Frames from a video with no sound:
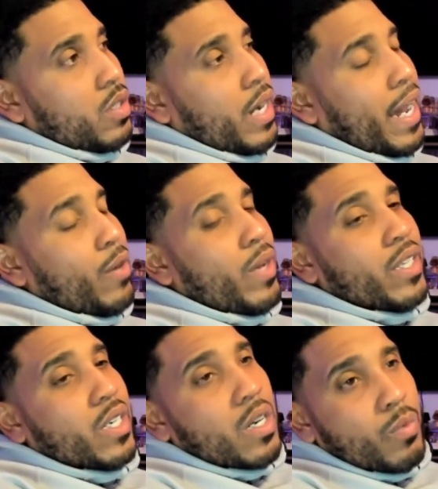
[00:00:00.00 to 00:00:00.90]
I don't like
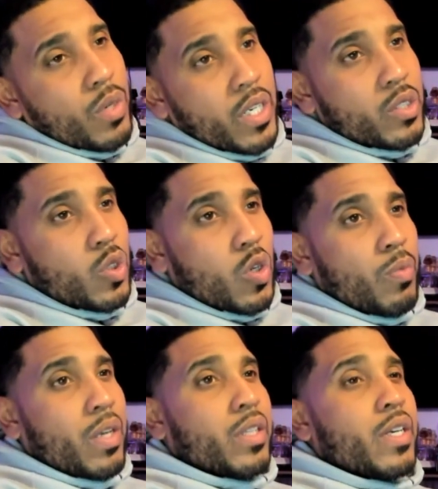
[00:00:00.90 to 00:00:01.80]
to come on here and talk
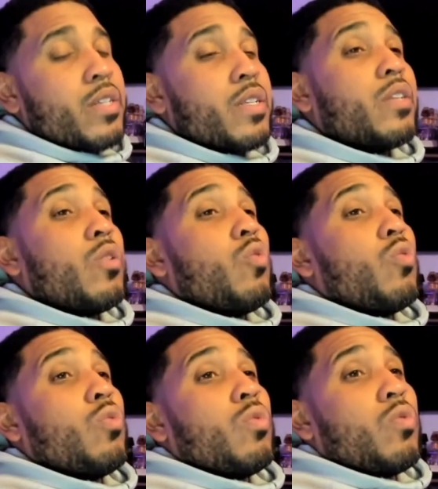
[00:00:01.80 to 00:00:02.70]
about things I don't
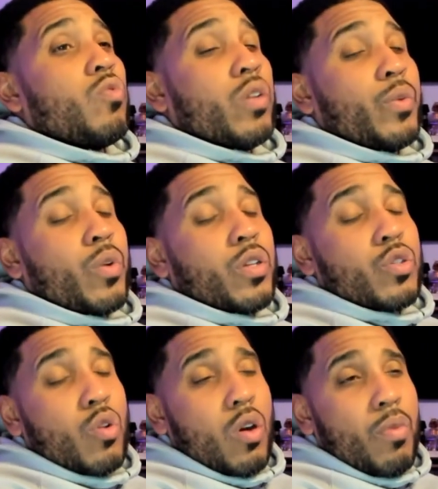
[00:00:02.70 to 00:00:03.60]
really want to
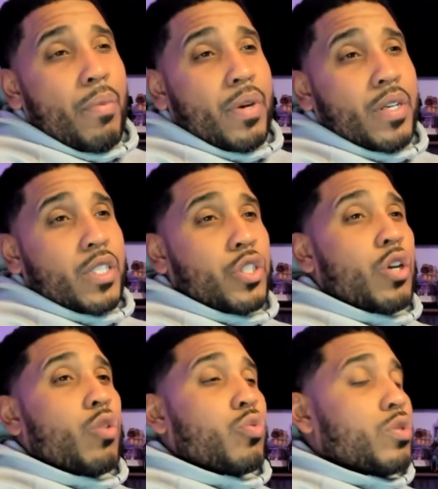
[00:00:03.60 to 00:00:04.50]
talk about because it
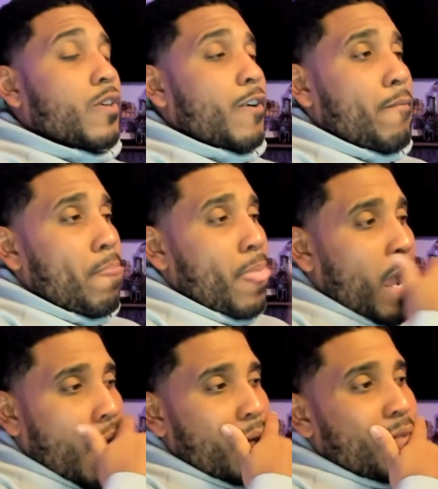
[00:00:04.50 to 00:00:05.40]
shows.
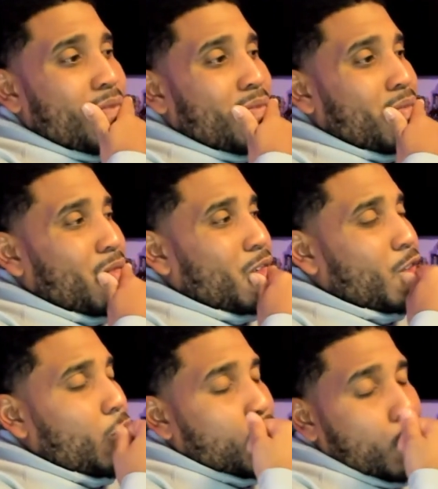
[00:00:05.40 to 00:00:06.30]

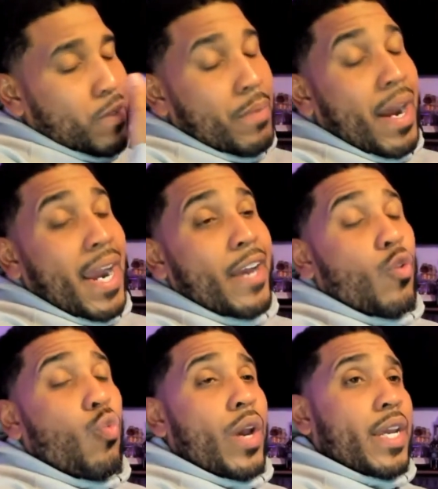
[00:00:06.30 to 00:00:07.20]
So sometimes I got to
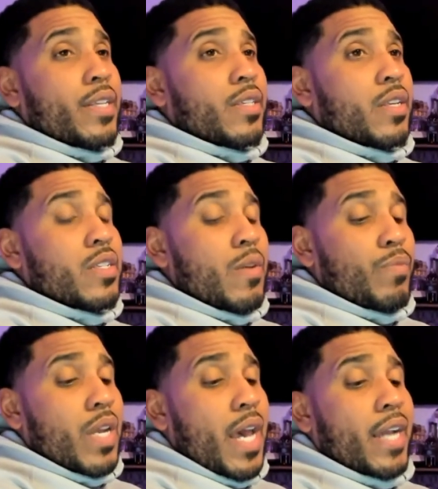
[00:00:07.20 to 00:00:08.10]
wait until it's
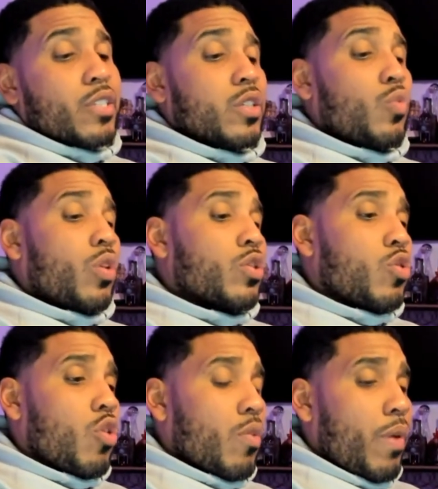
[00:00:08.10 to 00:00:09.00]
something I actually want to
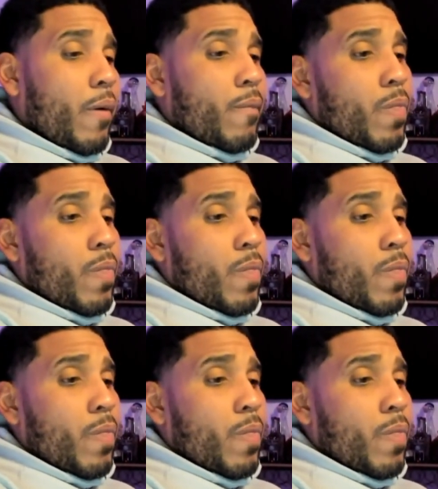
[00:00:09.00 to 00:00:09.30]
talk about.